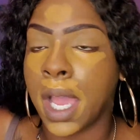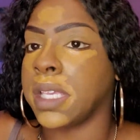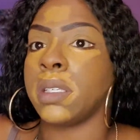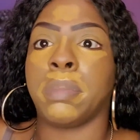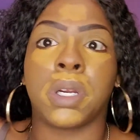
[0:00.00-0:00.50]
as
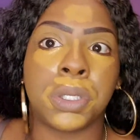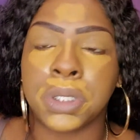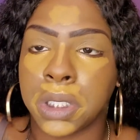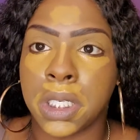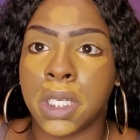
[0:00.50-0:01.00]
a
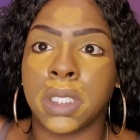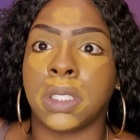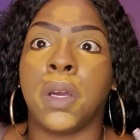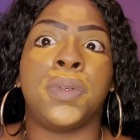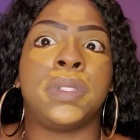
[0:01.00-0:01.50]
person, as an
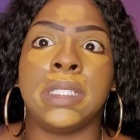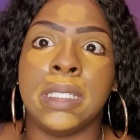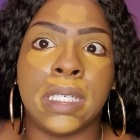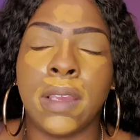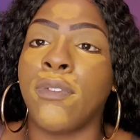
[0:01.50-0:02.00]

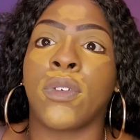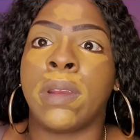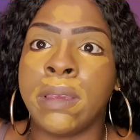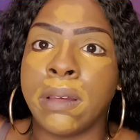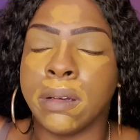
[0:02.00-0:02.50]
OCD
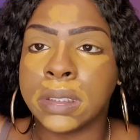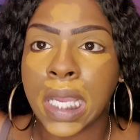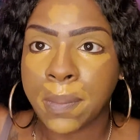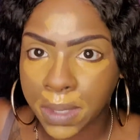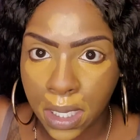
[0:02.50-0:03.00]
freak
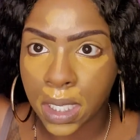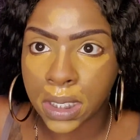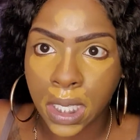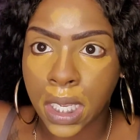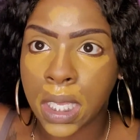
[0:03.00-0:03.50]
type thing.
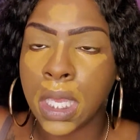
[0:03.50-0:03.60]
Like,